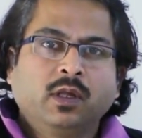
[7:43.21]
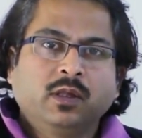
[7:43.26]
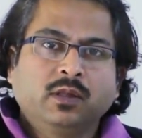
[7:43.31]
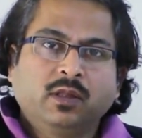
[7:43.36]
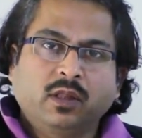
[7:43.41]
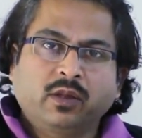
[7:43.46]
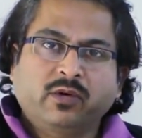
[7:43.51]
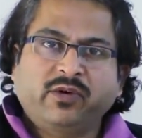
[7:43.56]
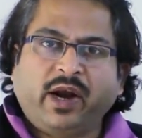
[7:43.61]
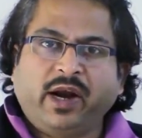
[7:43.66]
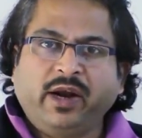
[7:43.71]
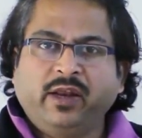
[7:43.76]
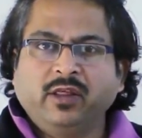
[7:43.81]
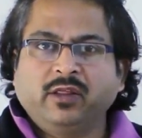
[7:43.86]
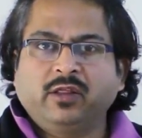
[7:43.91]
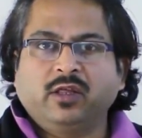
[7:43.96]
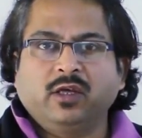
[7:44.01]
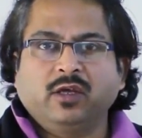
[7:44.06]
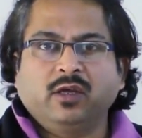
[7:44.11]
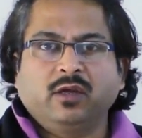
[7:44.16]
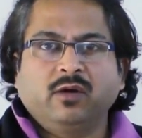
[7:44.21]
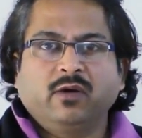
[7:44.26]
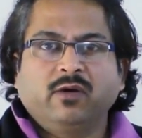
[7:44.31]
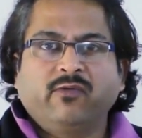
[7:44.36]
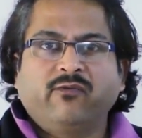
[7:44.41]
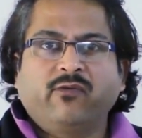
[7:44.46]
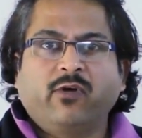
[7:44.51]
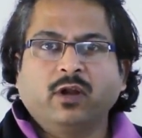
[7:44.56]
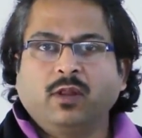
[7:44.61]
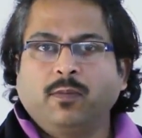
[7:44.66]
The strategy
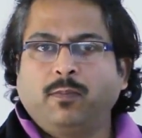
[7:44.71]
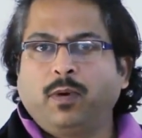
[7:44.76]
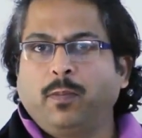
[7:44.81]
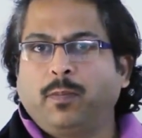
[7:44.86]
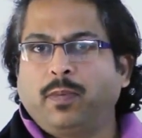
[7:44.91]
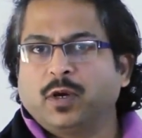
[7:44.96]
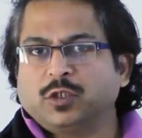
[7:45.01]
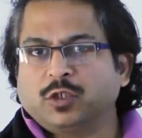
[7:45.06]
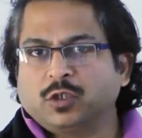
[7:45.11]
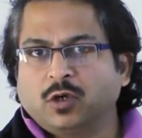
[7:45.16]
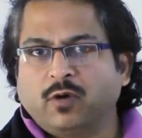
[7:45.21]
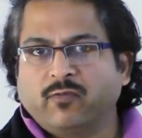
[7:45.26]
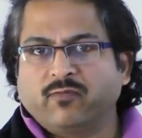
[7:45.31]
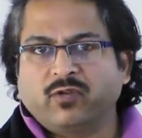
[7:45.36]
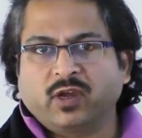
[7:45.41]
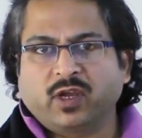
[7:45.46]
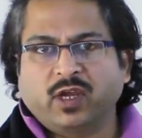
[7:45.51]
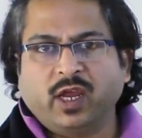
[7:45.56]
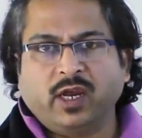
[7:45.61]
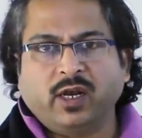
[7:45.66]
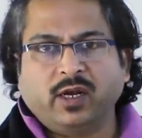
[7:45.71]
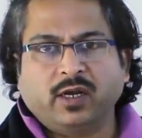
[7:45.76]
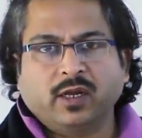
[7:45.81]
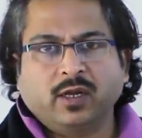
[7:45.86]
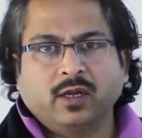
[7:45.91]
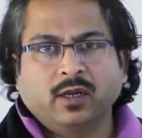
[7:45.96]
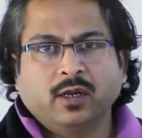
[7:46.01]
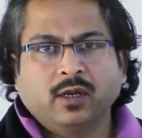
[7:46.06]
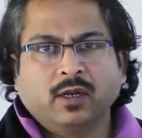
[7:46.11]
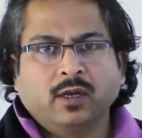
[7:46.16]
for the preparation of the
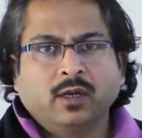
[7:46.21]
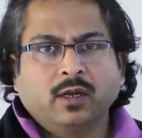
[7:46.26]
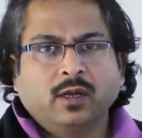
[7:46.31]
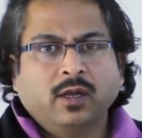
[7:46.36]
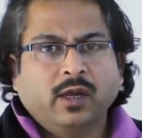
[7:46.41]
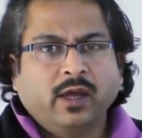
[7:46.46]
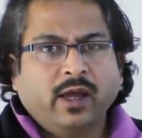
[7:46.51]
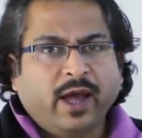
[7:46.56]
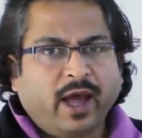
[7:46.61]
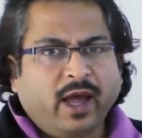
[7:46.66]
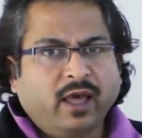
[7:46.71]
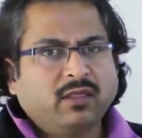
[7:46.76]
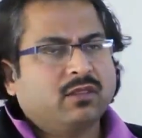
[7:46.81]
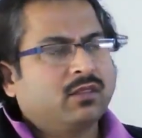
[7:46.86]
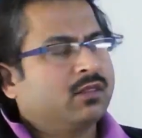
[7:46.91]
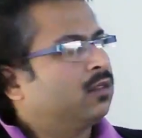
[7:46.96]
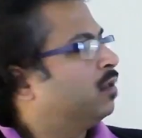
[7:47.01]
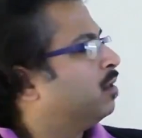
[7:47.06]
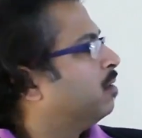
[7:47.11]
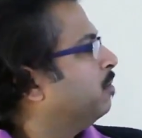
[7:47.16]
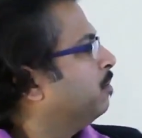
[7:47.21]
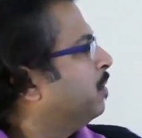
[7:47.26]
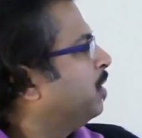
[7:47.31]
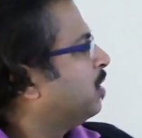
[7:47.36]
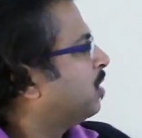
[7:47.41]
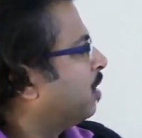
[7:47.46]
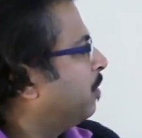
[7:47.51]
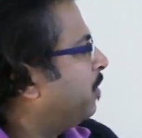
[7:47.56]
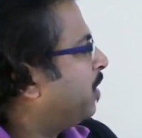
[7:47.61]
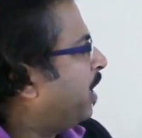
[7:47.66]
GATE has been
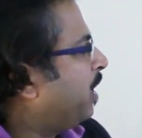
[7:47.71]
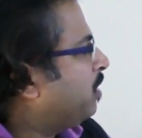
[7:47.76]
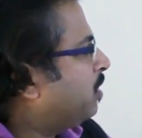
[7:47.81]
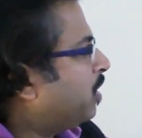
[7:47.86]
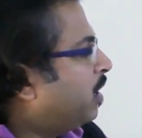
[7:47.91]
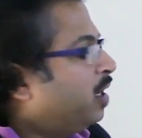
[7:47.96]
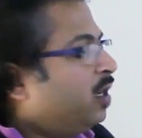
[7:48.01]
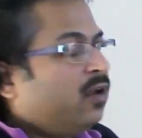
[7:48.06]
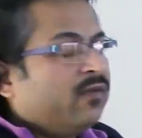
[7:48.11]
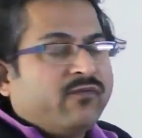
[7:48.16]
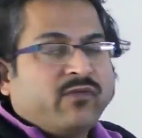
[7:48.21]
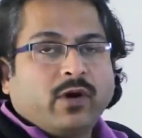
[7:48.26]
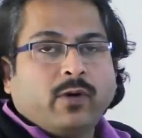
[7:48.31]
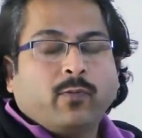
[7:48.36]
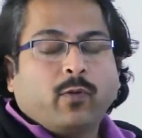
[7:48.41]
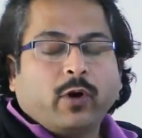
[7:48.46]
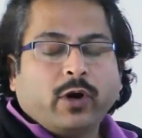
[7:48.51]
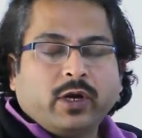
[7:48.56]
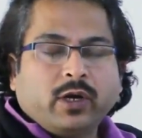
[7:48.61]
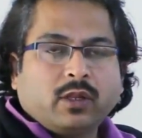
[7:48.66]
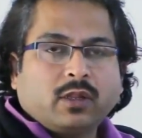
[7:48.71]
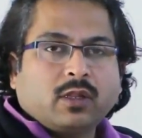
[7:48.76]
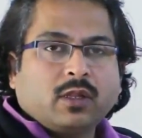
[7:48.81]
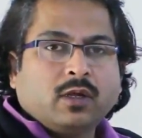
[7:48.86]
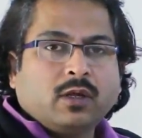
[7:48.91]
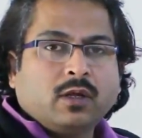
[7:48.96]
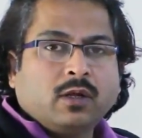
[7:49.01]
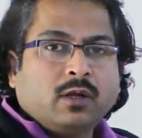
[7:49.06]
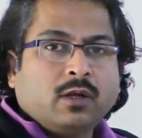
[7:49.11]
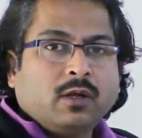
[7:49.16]
summarized in different points.